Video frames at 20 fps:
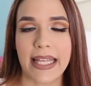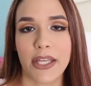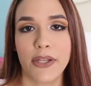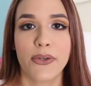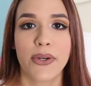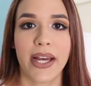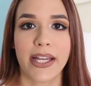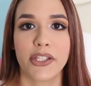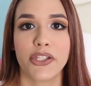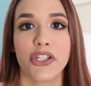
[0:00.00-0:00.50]
that
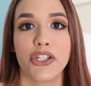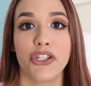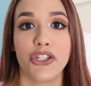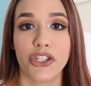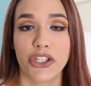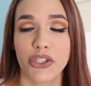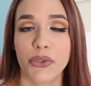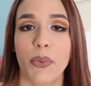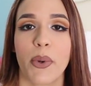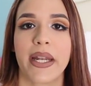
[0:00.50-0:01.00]
you guys
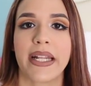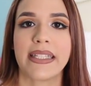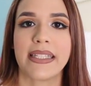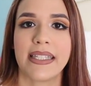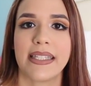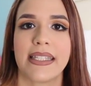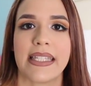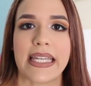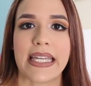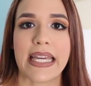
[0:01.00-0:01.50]
just wanted
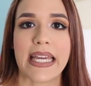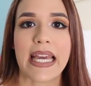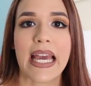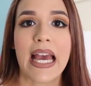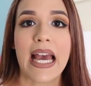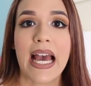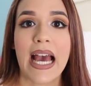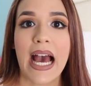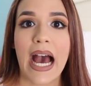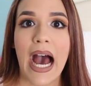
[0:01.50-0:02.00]
to see
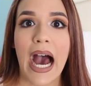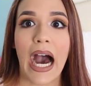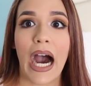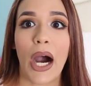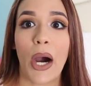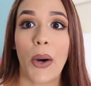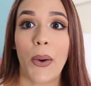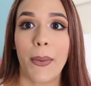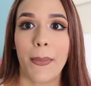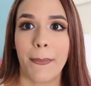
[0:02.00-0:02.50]

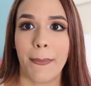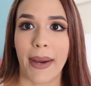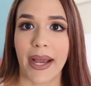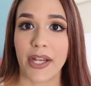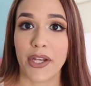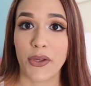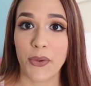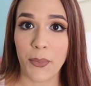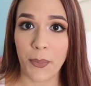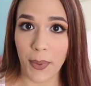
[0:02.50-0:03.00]
how
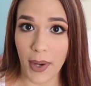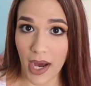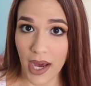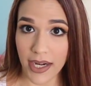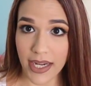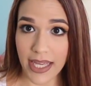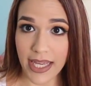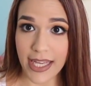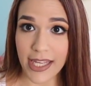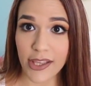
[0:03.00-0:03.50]
my new
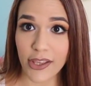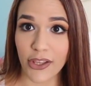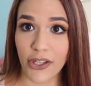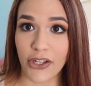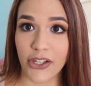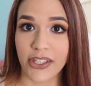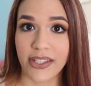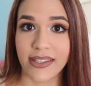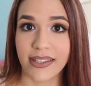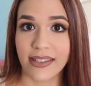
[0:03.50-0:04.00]
body
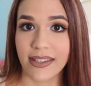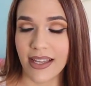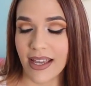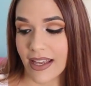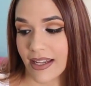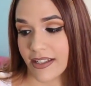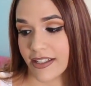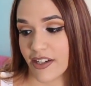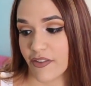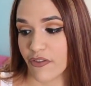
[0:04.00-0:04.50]
looks
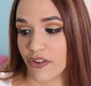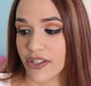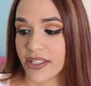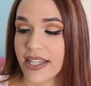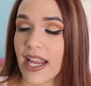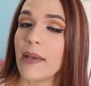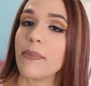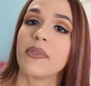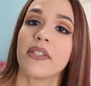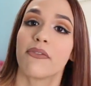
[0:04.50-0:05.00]
in different
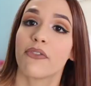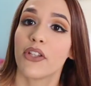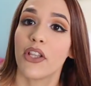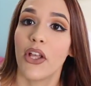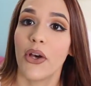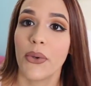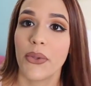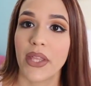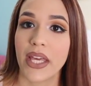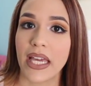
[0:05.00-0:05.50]
types of
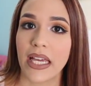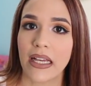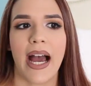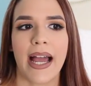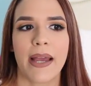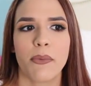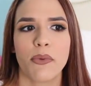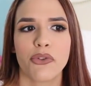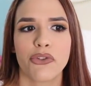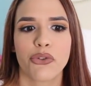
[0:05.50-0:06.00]
clothing.
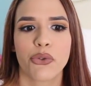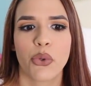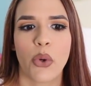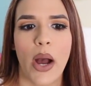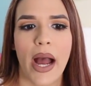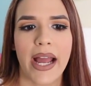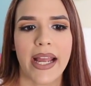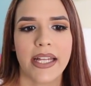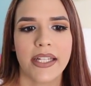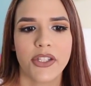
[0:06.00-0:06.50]
I will
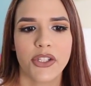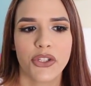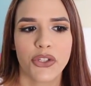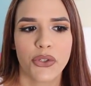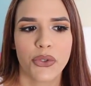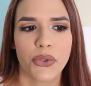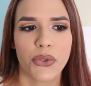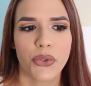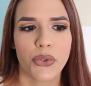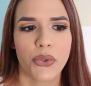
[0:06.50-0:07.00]
try
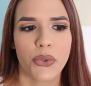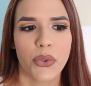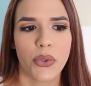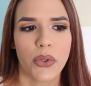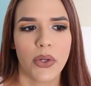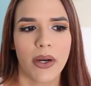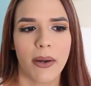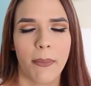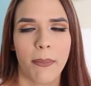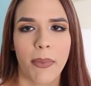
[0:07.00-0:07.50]

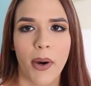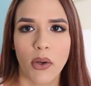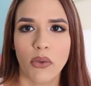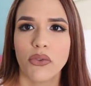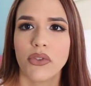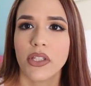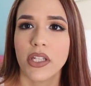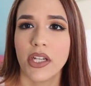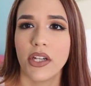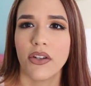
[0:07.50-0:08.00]
to
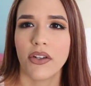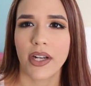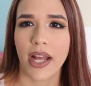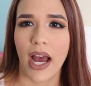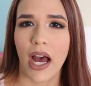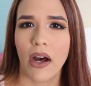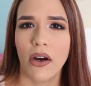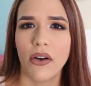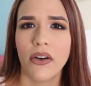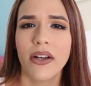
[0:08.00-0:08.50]
post here
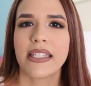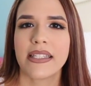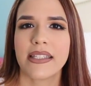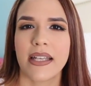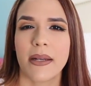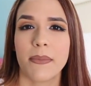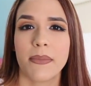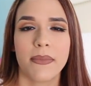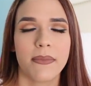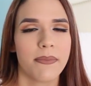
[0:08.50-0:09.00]
now
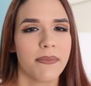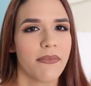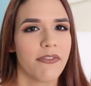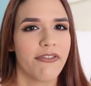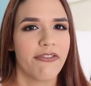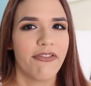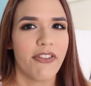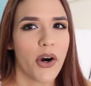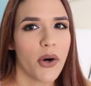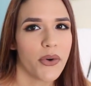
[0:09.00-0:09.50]
some
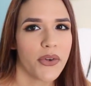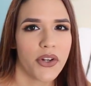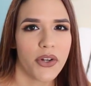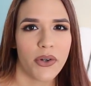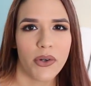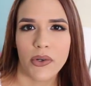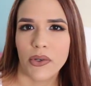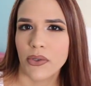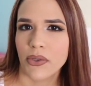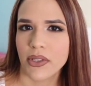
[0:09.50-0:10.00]

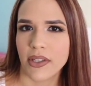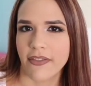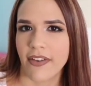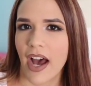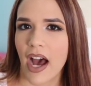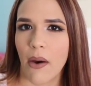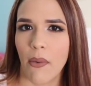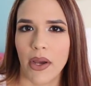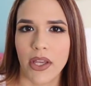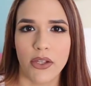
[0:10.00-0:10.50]
photos of
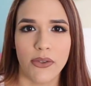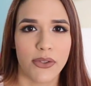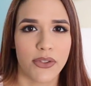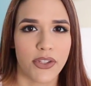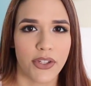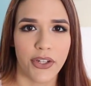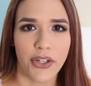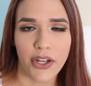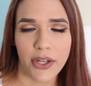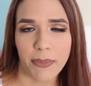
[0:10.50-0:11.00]
how I
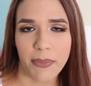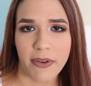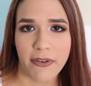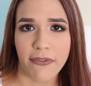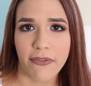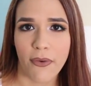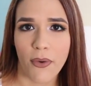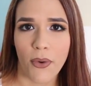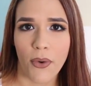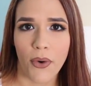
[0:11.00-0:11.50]
used to look
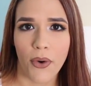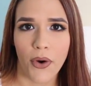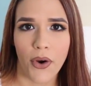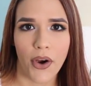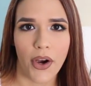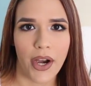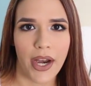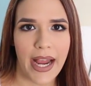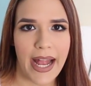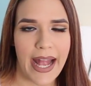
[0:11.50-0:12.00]

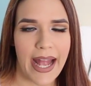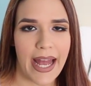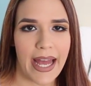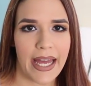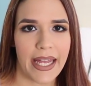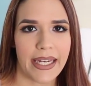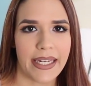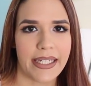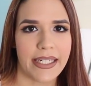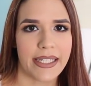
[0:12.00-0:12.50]
before,
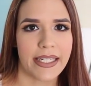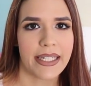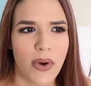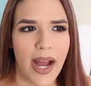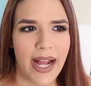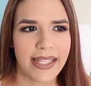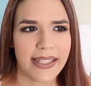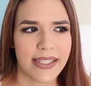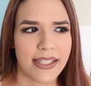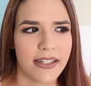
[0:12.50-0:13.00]
and well,
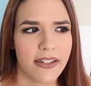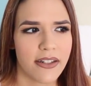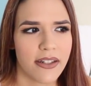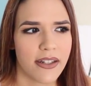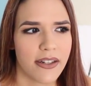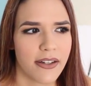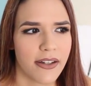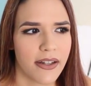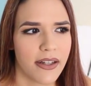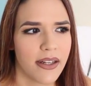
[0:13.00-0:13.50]
I did
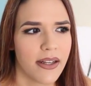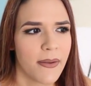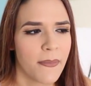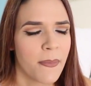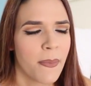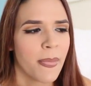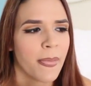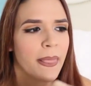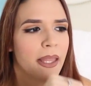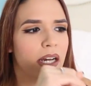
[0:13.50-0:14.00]

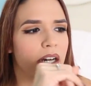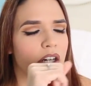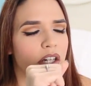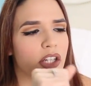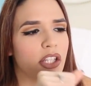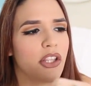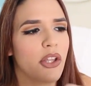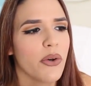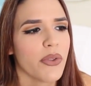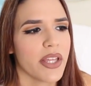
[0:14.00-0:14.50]

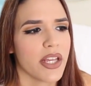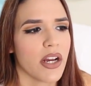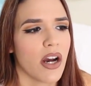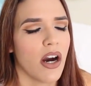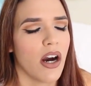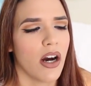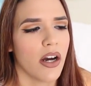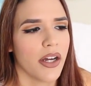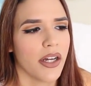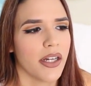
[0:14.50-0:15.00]
a clothing
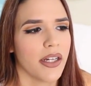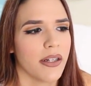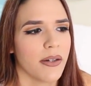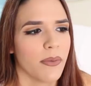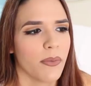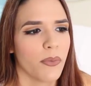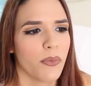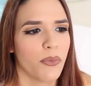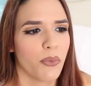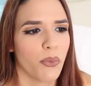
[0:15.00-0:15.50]
haul
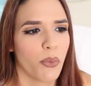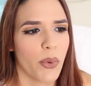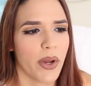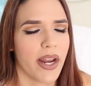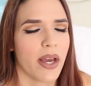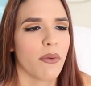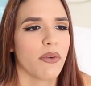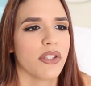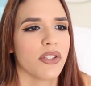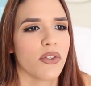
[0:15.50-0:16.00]

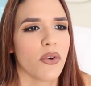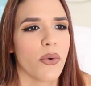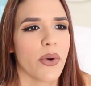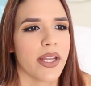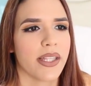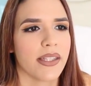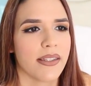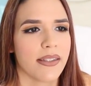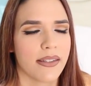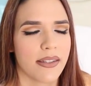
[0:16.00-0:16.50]
when I was
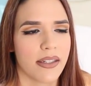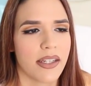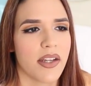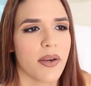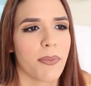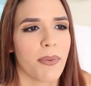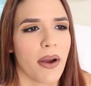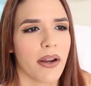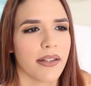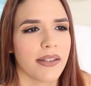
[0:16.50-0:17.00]
going to study
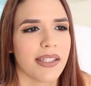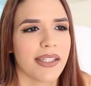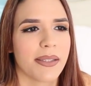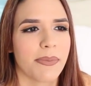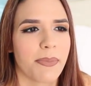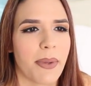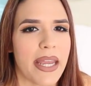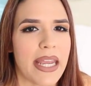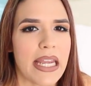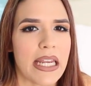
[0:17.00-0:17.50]
abroad in
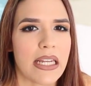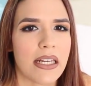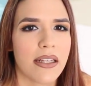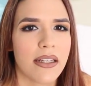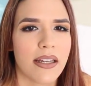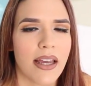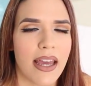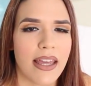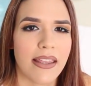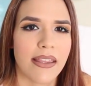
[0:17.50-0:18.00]
Spain,
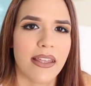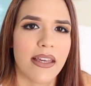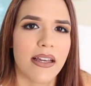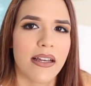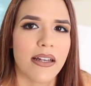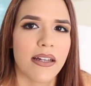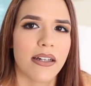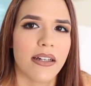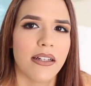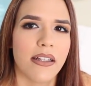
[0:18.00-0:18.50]
I
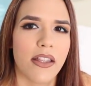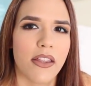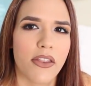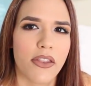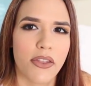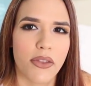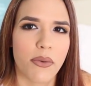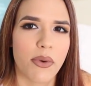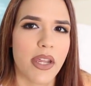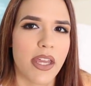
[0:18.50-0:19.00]
think
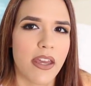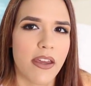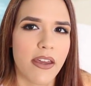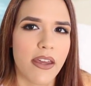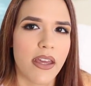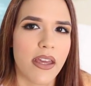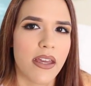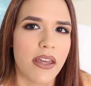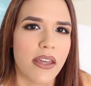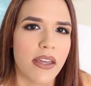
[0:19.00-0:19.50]

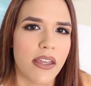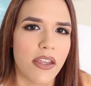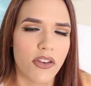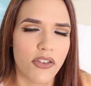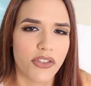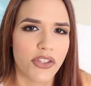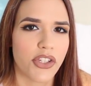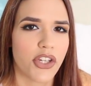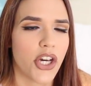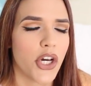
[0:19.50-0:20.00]
3
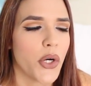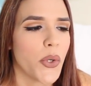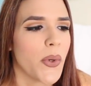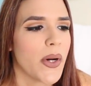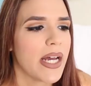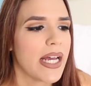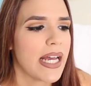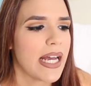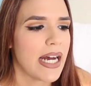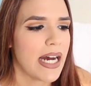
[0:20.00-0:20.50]
years
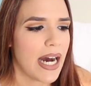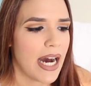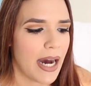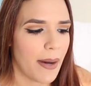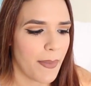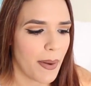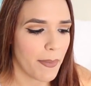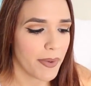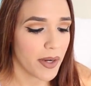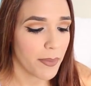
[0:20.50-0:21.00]
ago.
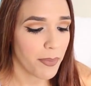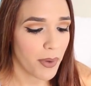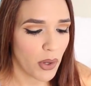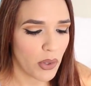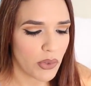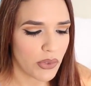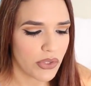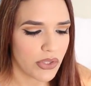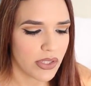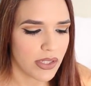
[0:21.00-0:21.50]
I'm gonna
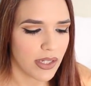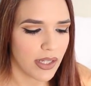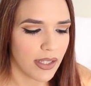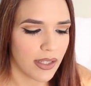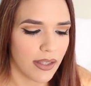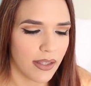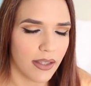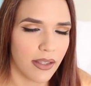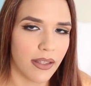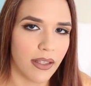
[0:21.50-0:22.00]
post
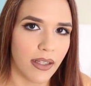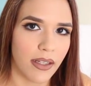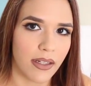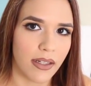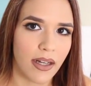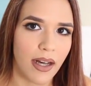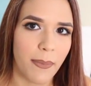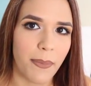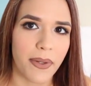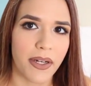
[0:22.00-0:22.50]

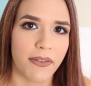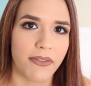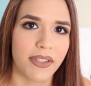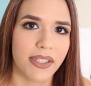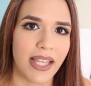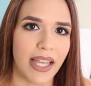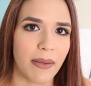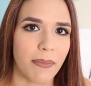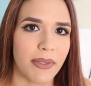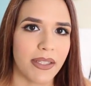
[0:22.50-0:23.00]
a couple of
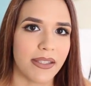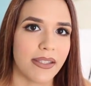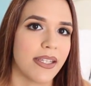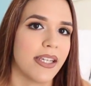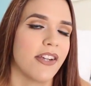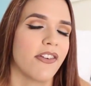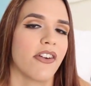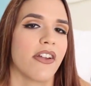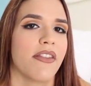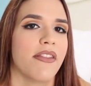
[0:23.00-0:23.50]
segments
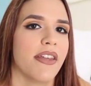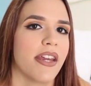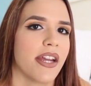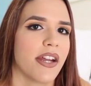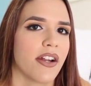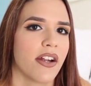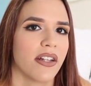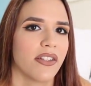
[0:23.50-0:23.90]
here and there.